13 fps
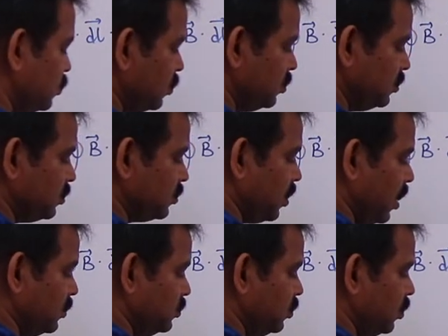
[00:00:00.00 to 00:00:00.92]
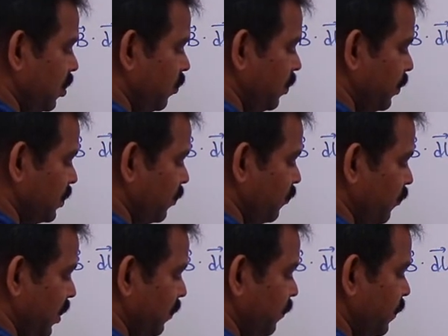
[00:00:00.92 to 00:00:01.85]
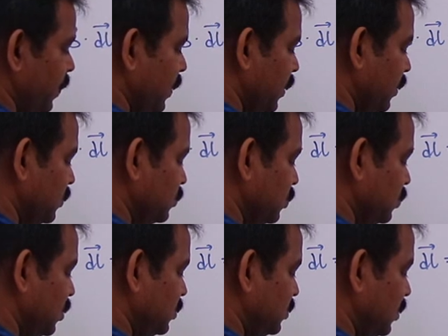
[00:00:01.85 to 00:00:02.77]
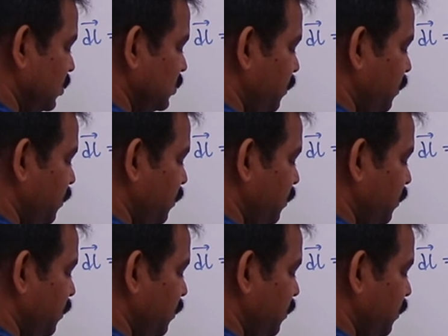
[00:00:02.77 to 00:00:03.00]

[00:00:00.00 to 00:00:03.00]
So this cos 0 will become 1. So this is